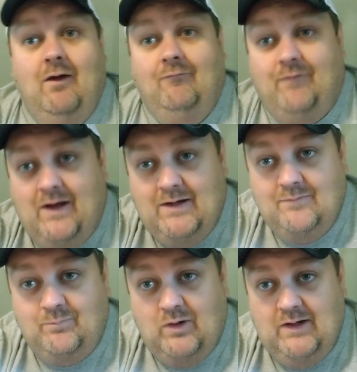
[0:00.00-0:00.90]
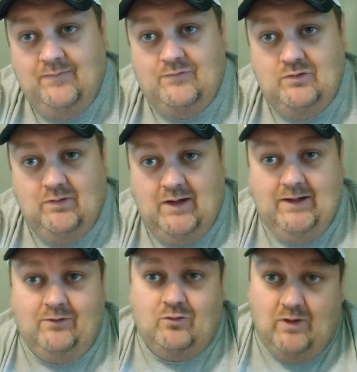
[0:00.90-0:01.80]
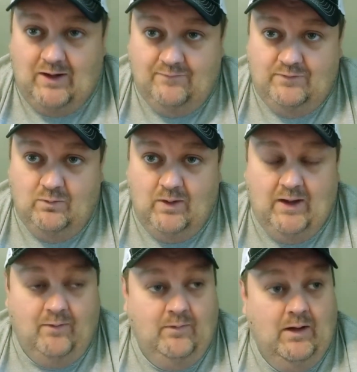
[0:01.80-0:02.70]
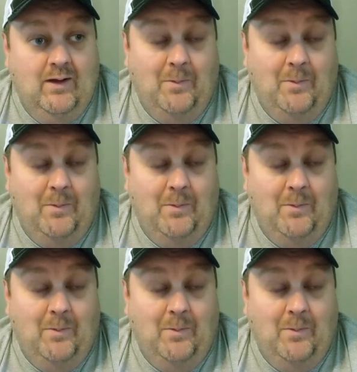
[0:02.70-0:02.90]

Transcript: Find a brand that you like. Try a few out.